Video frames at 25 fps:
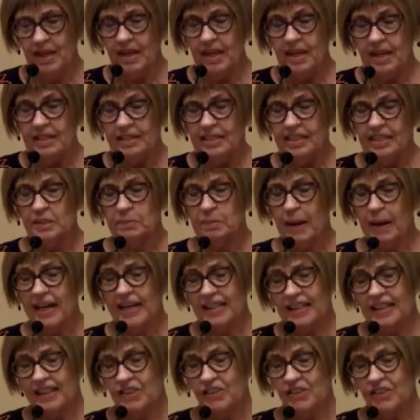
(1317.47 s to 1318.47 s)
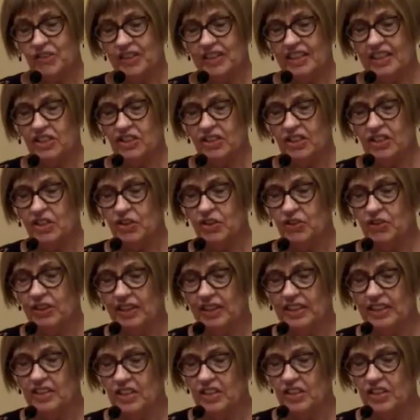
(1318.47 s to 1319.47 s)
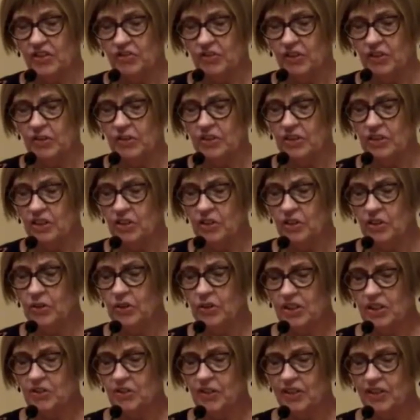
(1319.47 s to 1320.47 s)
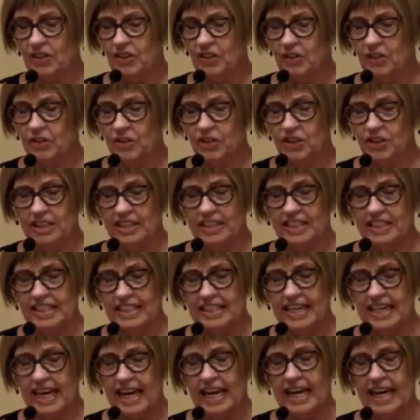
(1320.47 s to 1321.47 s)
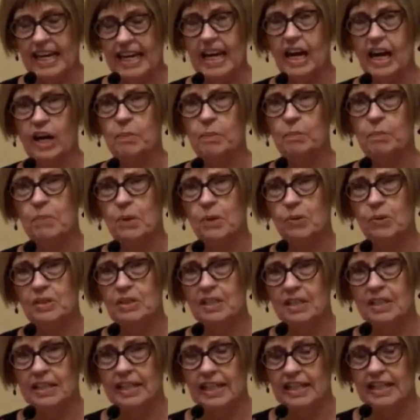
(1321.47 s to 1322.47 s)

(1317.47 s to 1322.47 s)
Despite the tradition's religious roots, New Year's resolutions today are mostly a